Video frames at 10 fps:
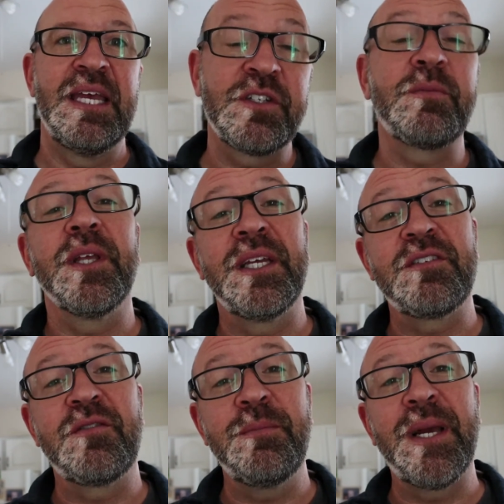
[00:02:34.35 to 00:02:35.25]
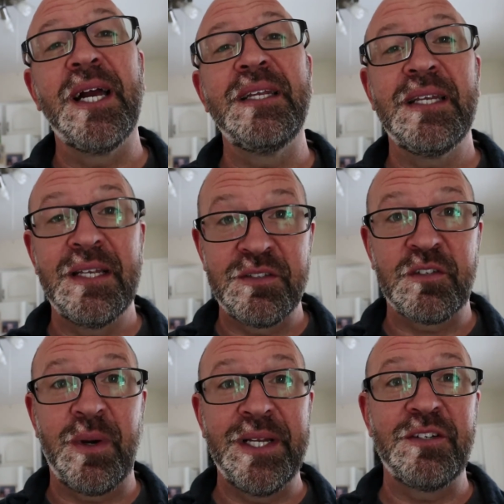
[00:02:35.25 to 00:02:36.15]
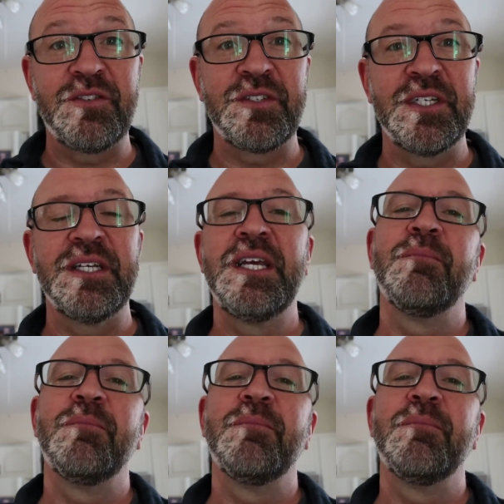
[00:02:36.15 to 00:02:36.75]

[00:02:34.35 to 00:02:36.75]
There's a real history behind it, and it's quite interesting.